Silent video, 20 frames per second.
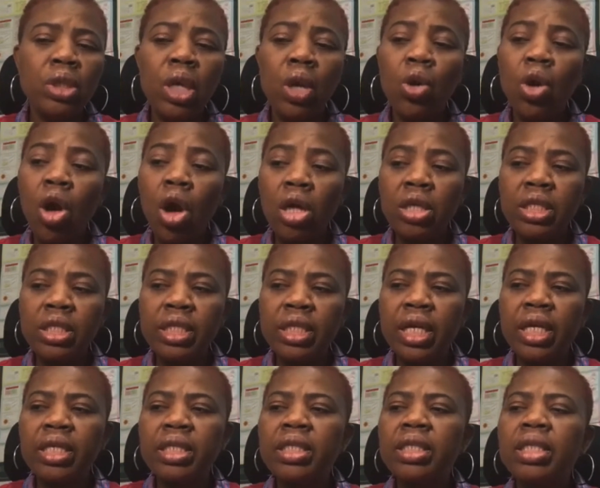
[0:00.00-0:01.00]

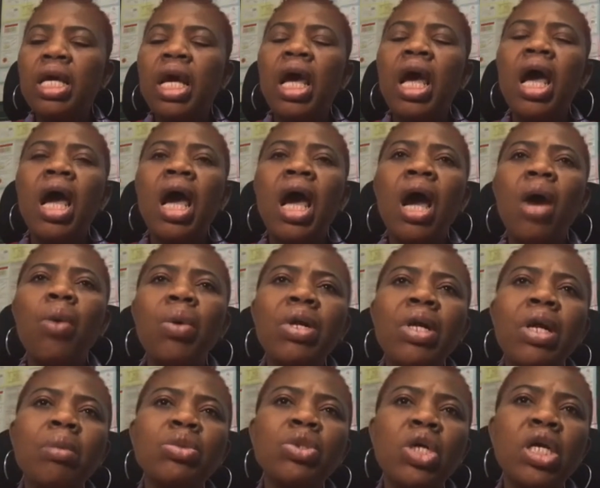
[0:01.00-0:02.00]
content. And
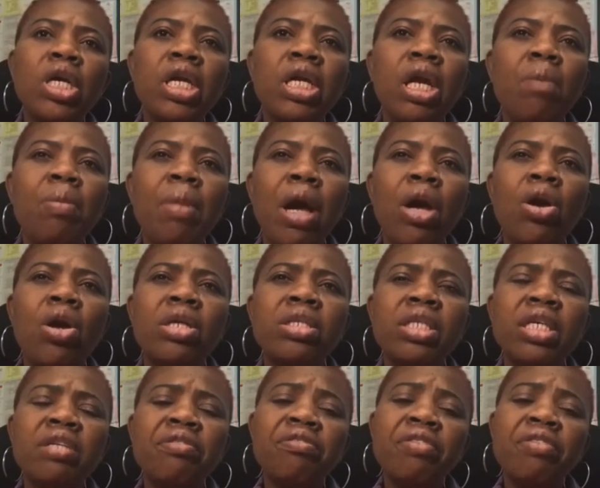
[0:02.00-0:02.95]
when I'm talking about content,